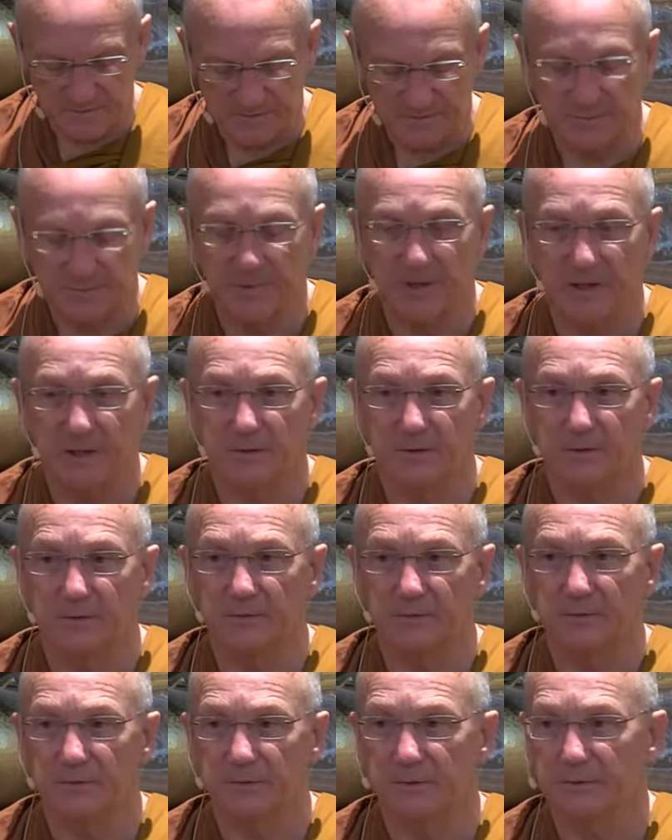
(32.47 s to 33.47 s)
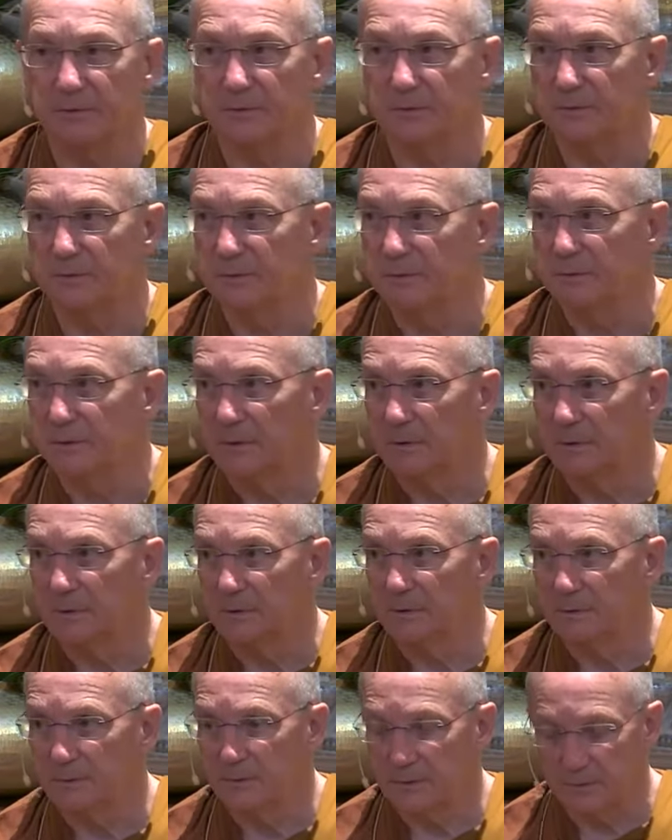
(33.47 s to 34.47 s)
Sumedho
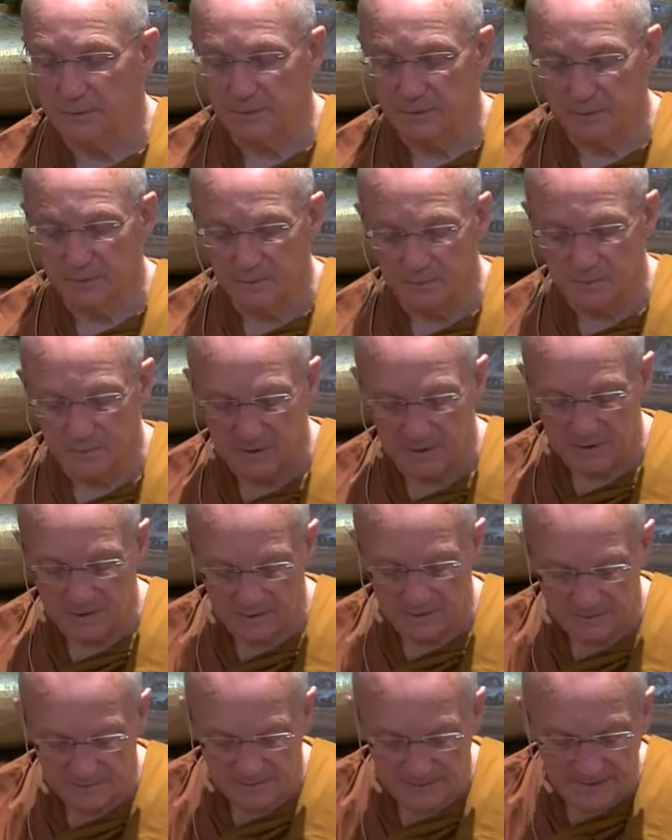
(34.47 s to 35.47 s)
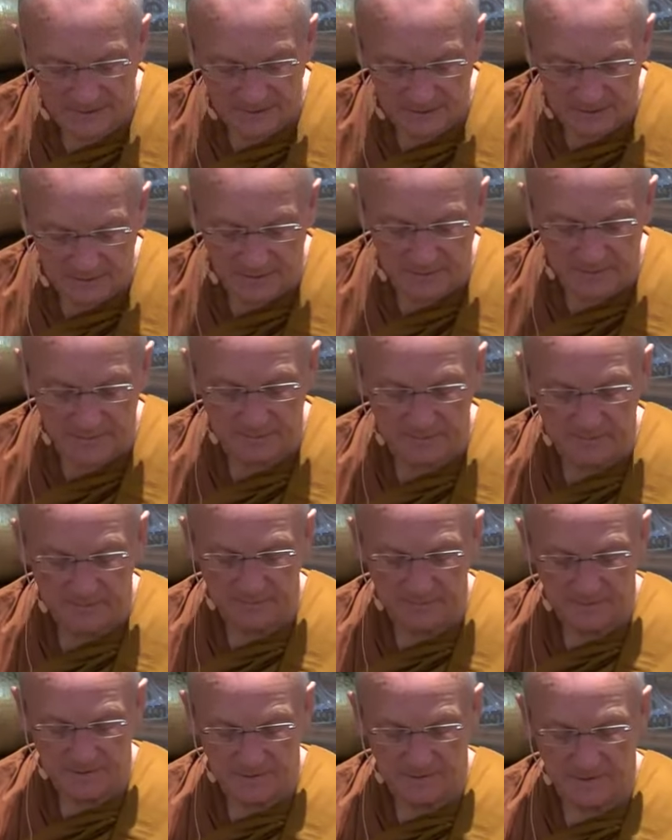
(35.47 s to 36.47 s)
to England
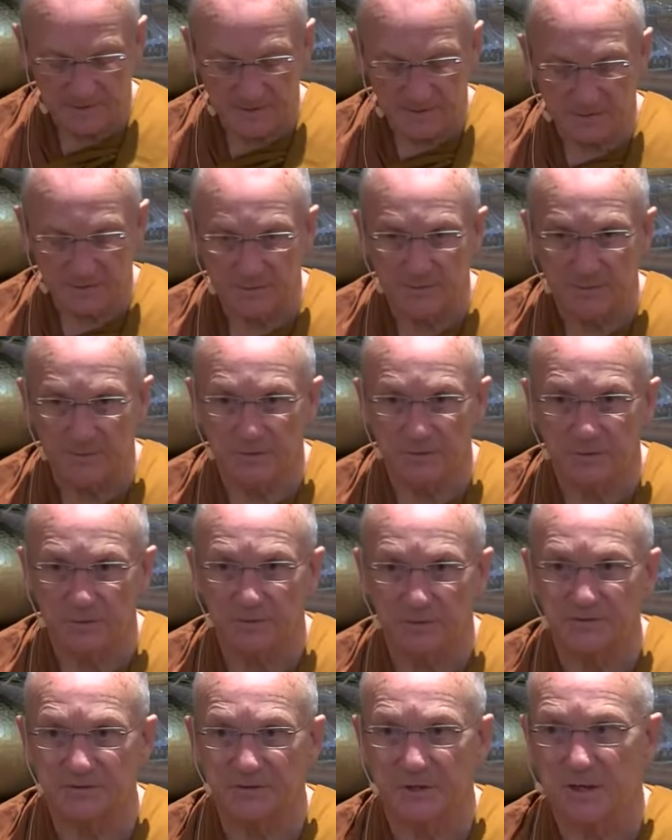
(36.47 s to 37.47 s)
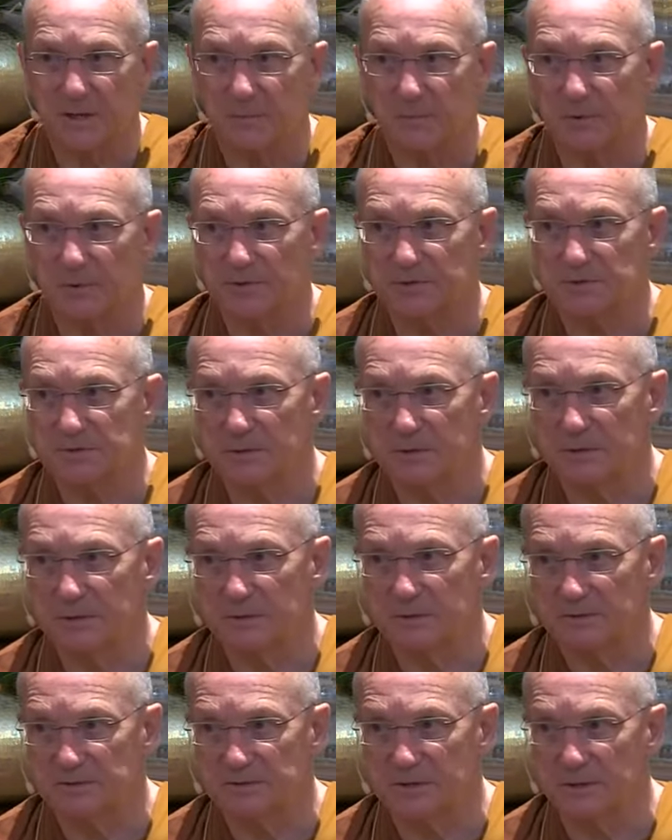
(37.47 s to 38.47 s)
to establish the
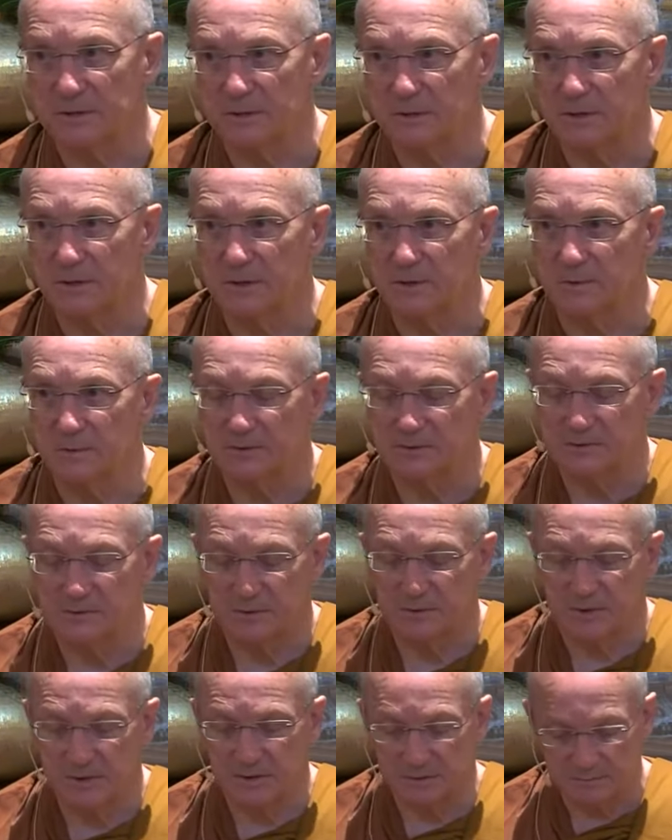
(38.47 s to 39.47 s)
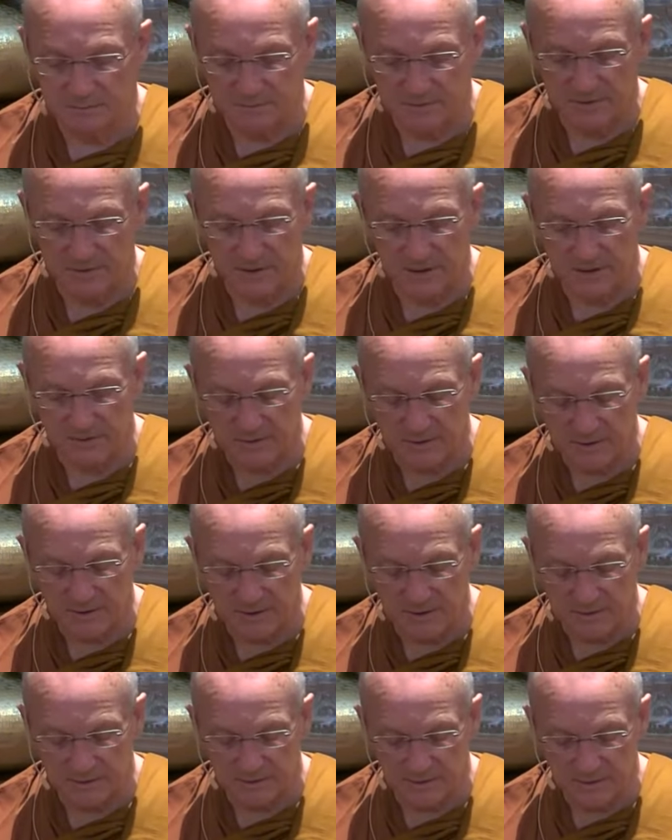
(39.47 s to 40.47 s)
Sangha. He was in there in
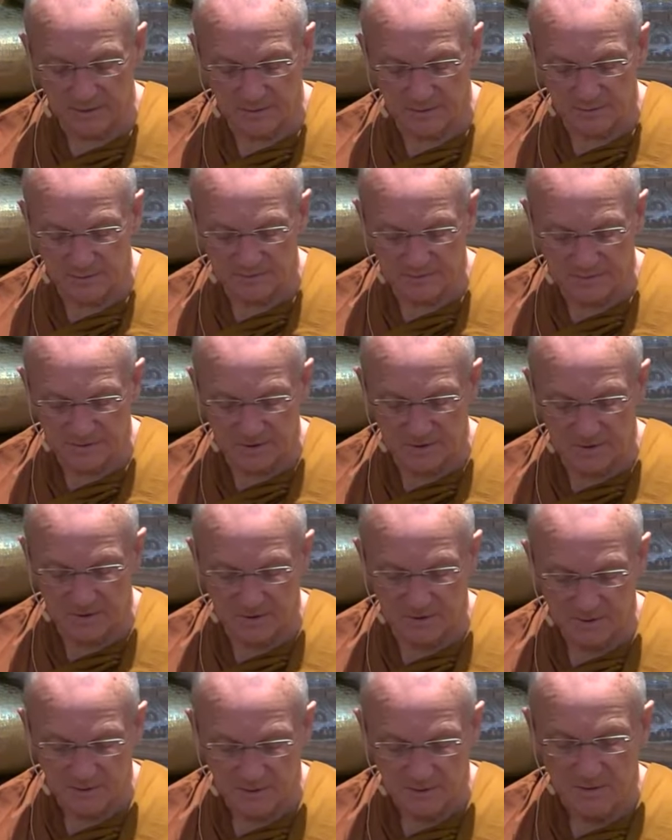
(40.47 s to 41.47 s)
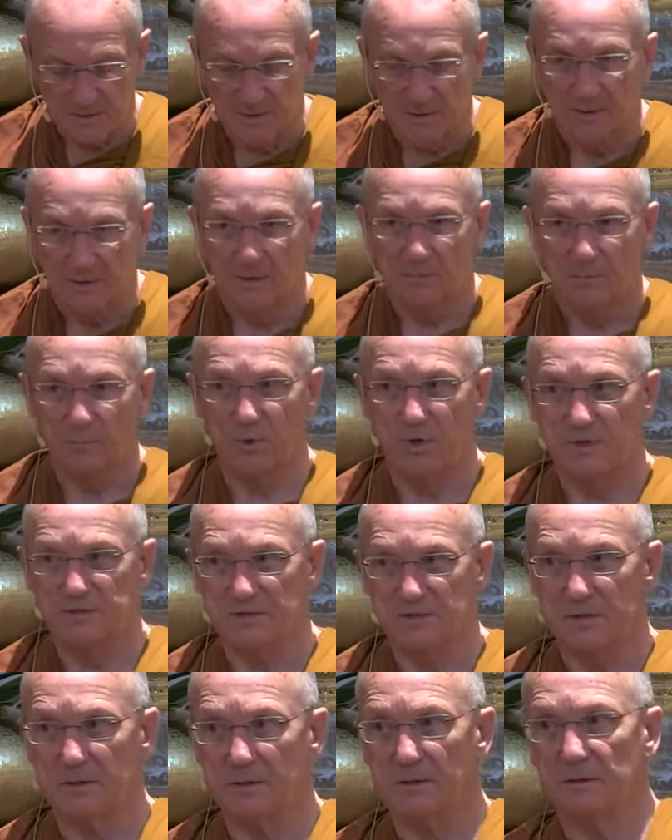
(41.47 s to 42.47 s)
England. He was the
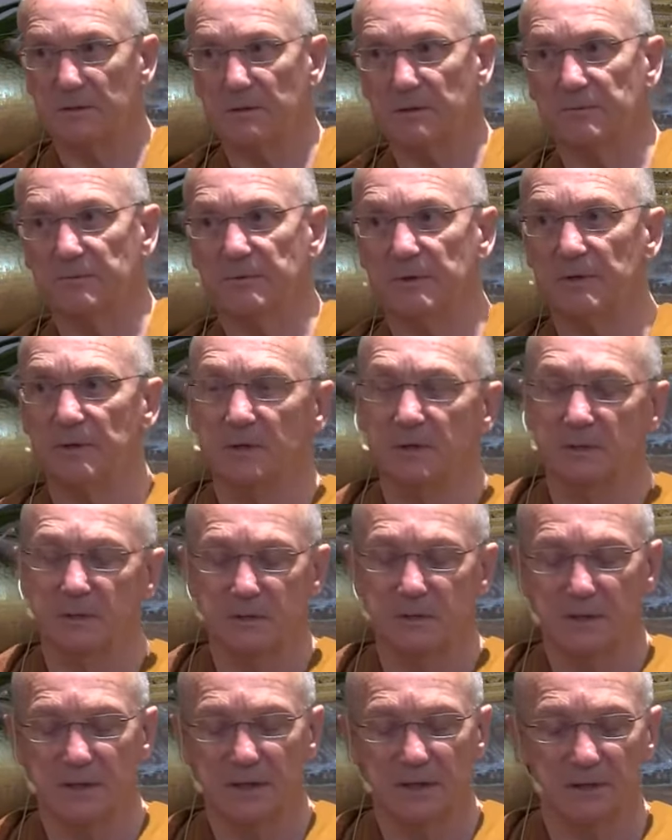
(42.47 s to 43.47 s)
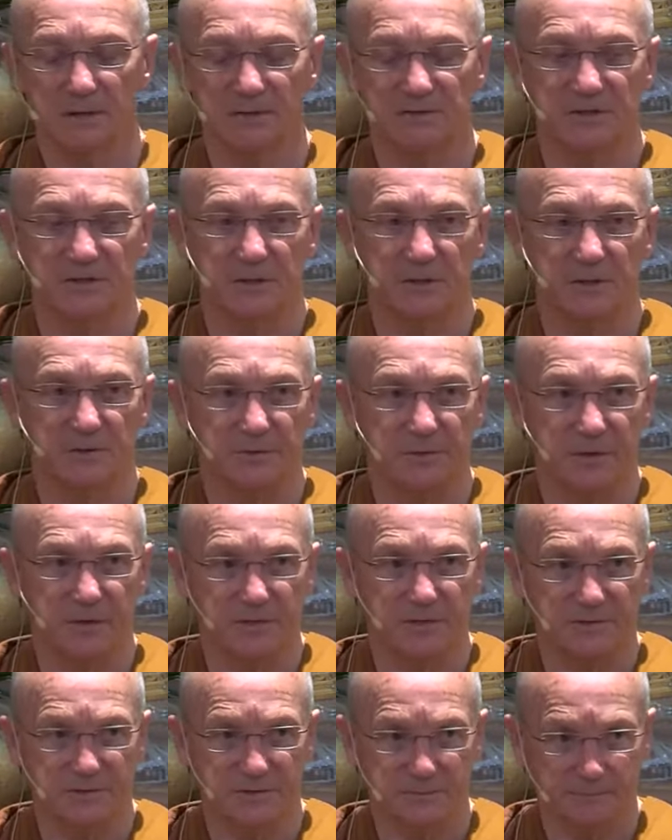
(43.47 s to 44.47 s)
president of the English Sangha
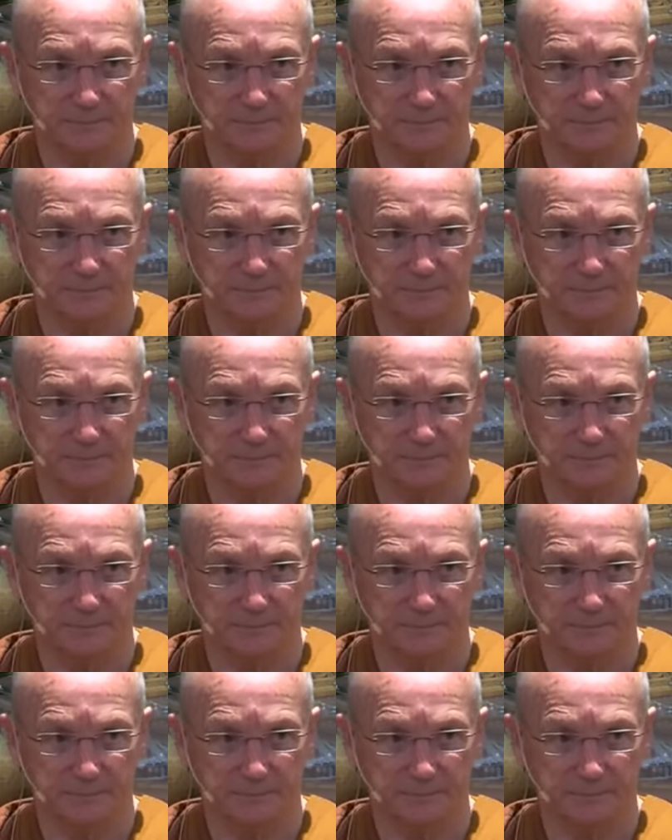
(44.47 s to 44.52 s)
Trust